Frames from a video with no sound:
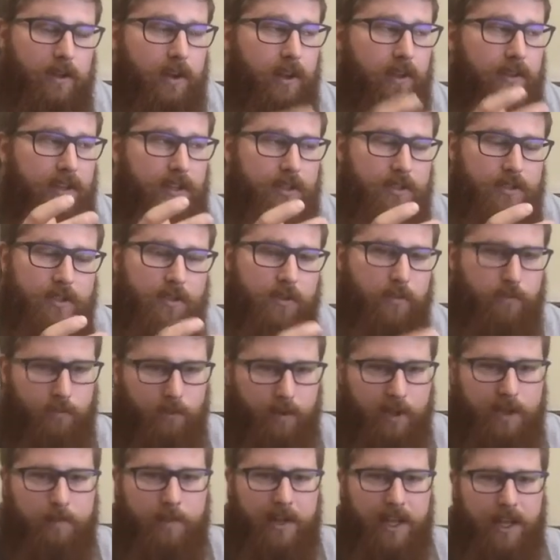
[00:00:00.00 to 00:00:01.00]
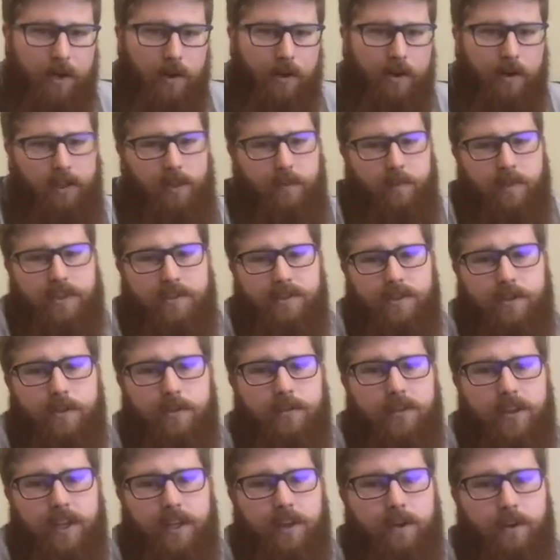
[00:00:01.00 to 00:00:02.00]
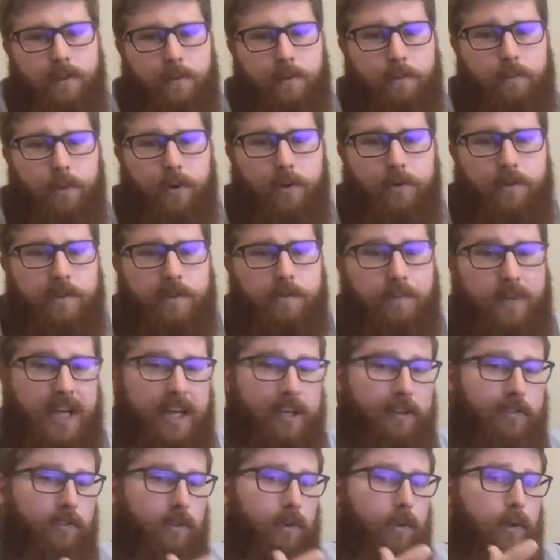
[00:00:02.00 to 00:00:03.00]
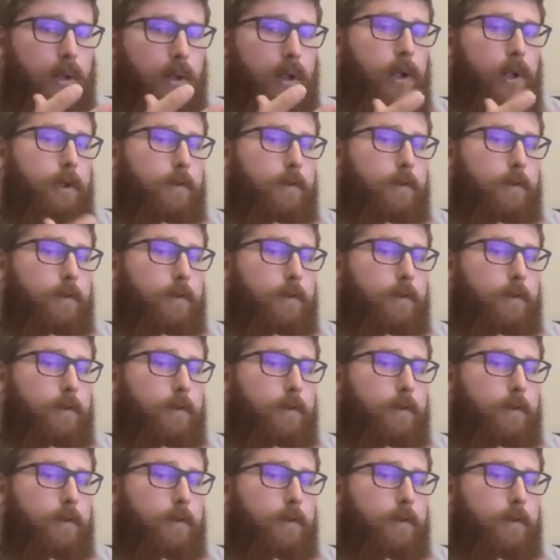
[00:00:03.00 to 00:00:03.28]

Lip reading: on these 3 main arguments that you think are the most impactful